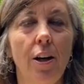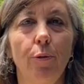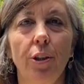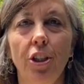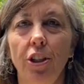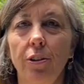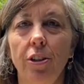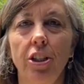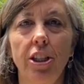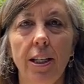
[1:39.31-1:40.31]
which showed
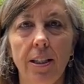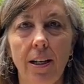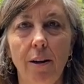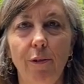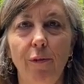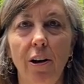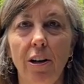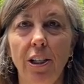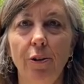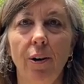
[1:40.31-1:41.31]
just how
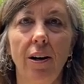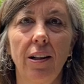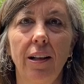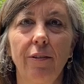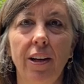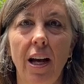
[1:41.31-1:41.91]
far you all have